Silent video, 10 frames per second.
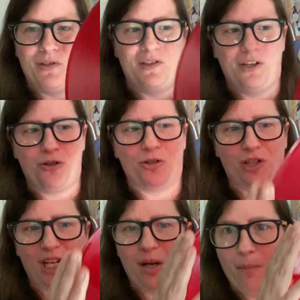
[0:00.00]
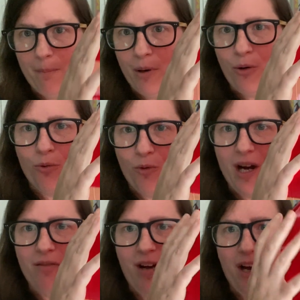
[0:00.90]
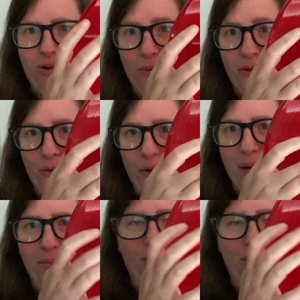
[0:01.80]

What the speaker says: was literally bone white vinyl with a red